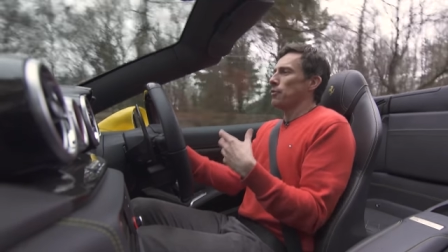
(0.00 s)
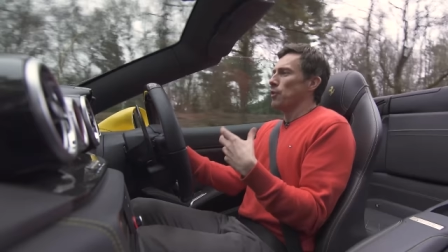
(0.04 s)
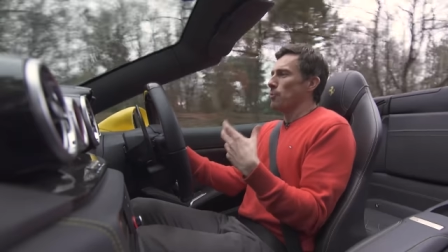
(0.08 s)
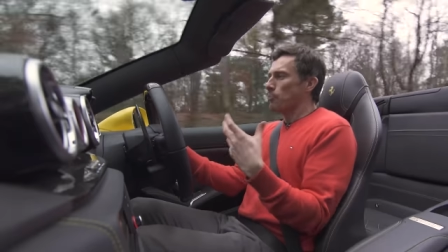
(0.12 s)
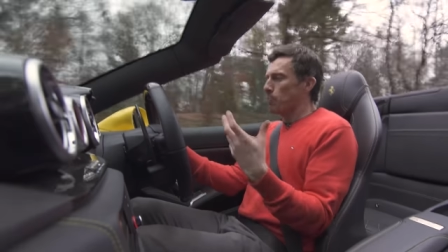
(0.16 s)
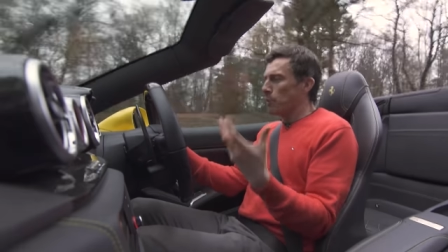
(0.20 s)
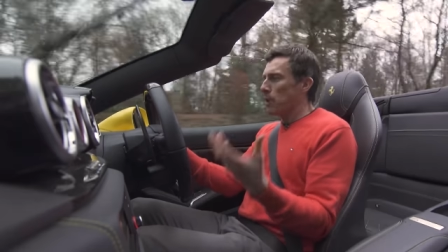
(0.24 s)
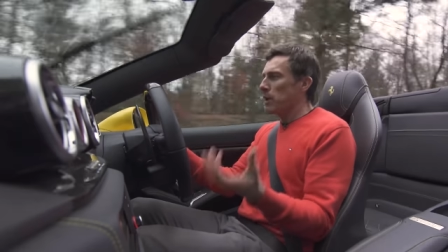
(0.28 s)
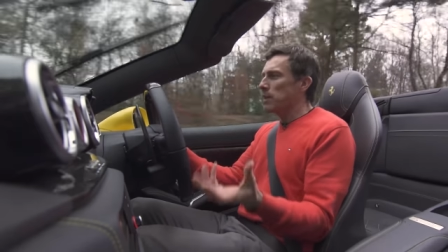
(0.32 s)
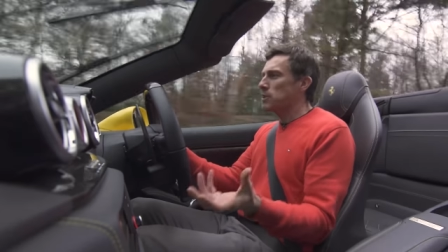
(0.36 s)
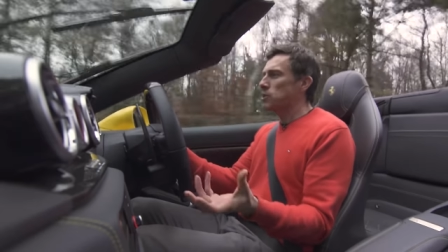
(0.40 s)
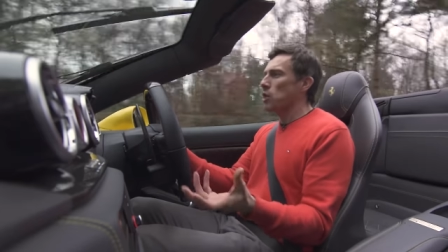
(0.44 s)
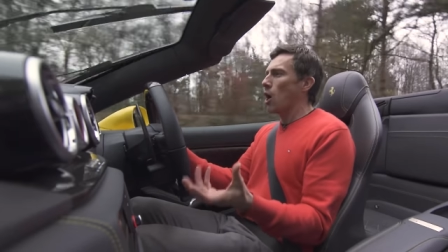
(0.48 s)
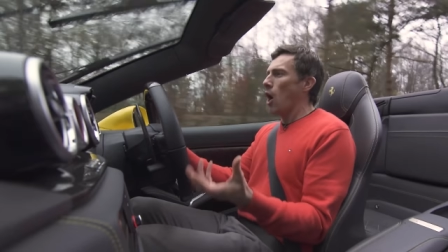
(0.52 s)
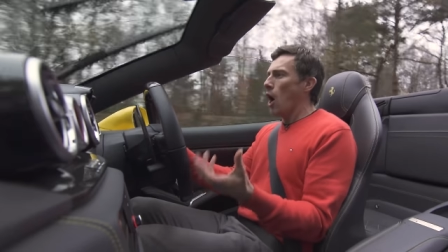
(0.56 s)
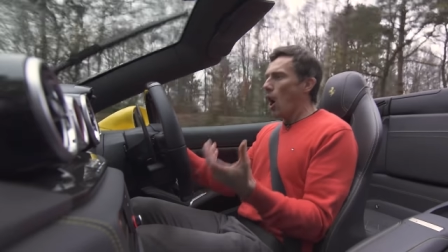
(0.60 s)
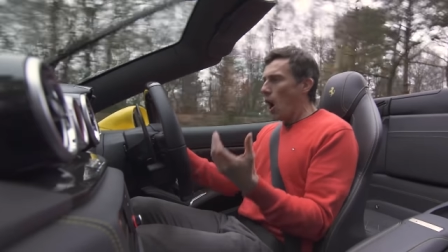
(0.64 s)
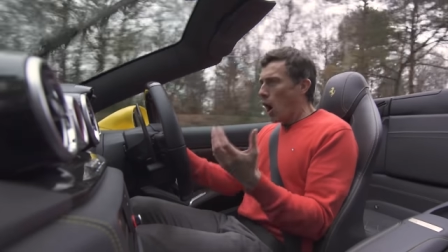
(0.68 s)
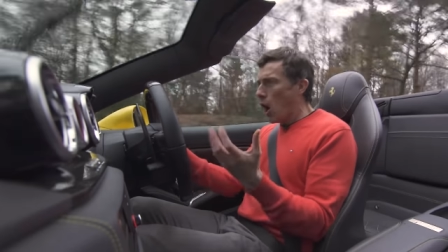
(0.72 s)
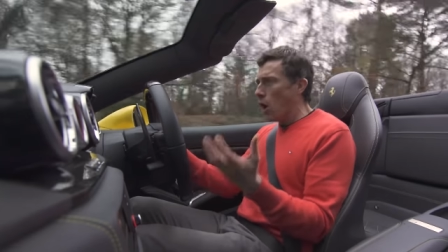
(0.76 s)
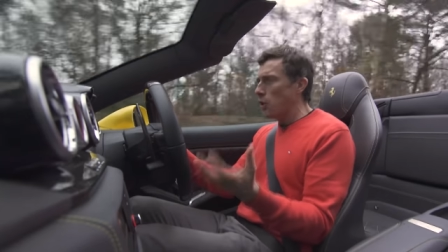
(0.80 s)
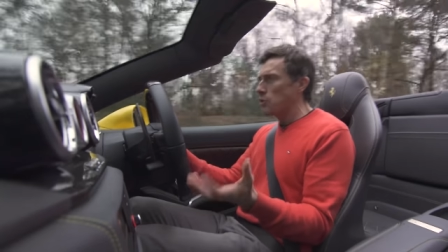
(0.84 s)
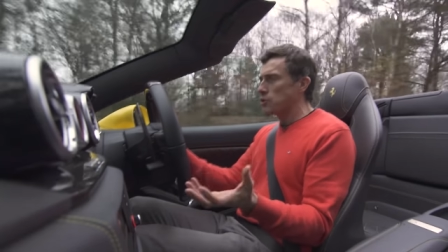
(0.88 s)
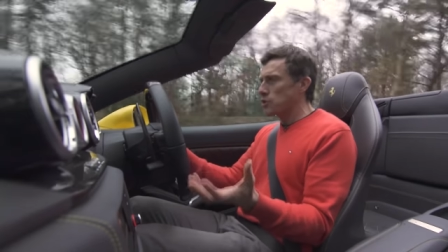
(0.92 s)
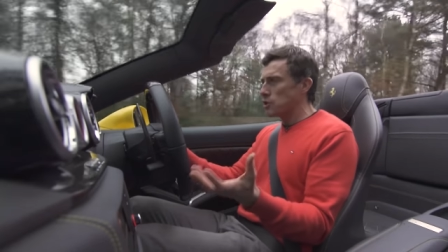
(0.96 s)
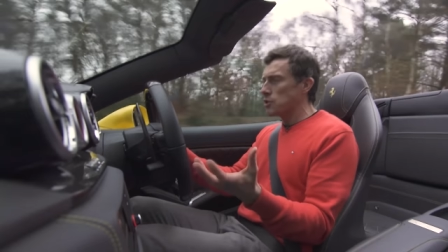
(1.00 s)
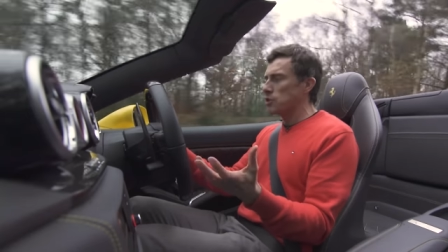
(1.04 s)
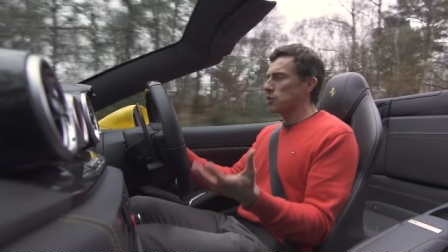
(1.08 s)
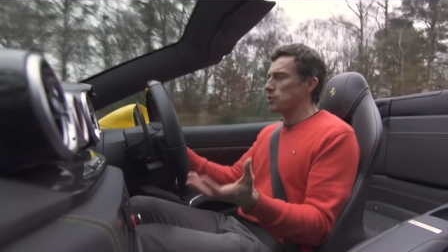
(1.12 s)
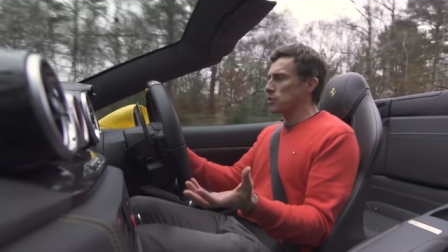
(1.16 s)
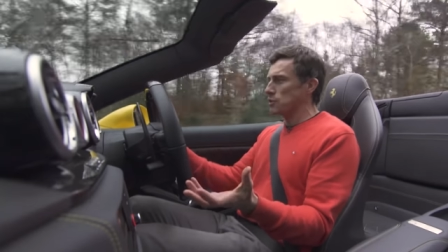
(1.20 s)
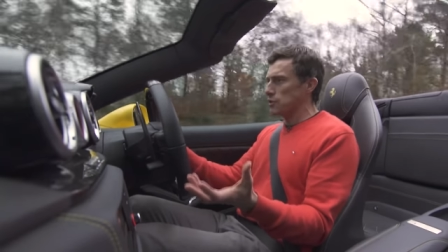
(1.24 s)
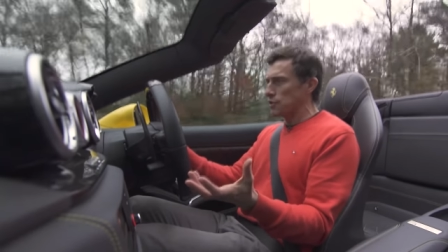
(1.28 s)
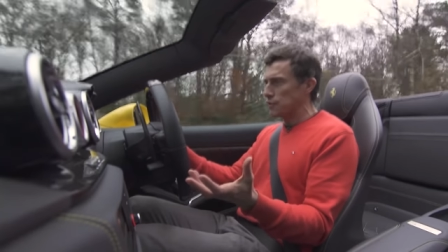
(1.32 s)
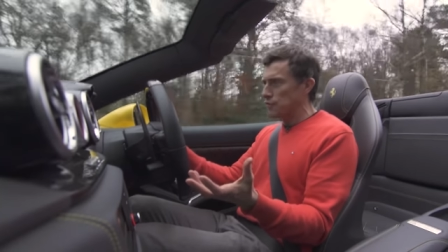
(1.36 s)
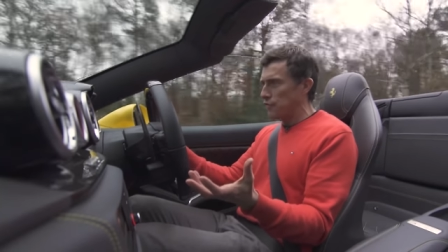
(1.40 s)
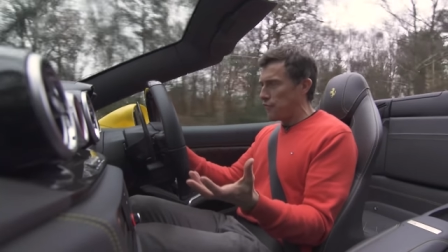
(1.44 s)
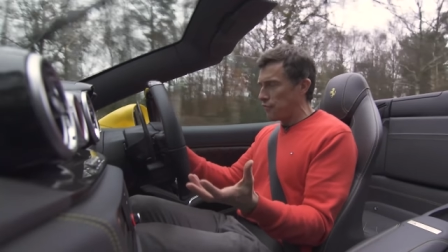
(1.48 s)
the Brits are
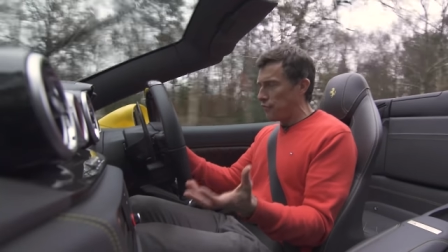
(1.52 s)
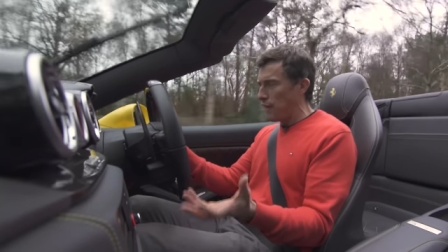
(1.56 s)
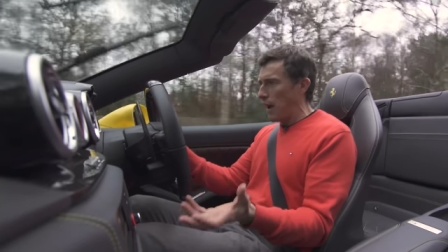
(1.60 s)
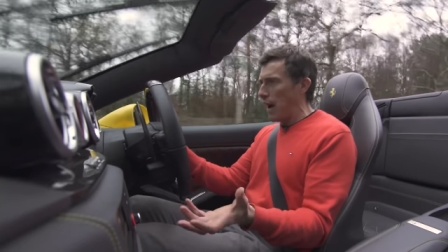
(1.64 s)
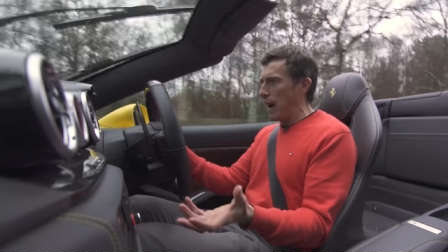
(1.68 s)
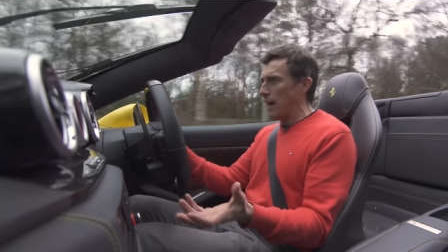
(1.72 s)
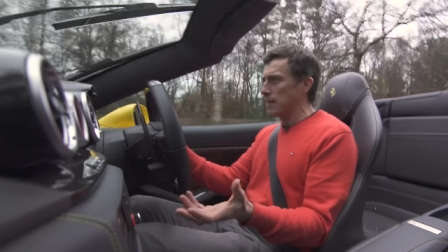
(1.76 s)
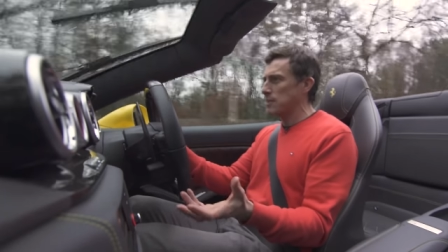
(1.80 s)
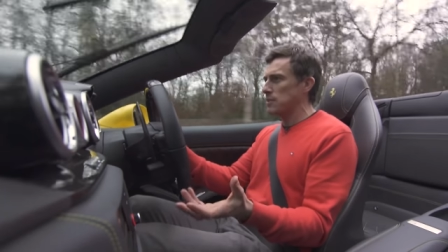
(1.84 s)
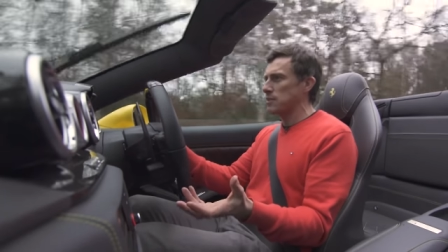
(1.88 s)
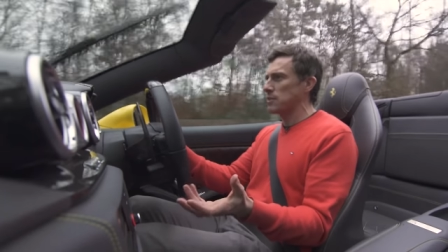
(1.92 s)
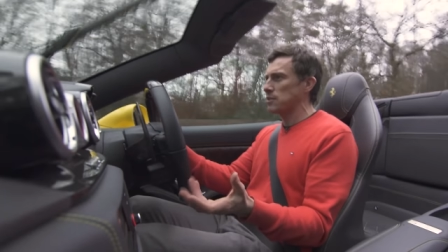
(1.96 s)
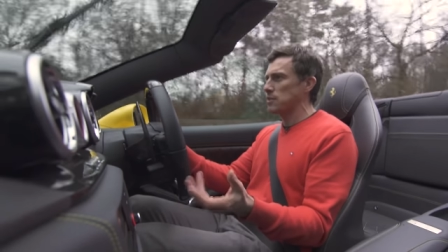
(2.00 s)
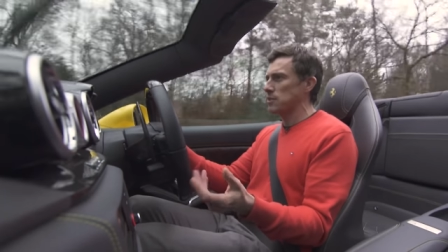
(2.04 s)
just as fat.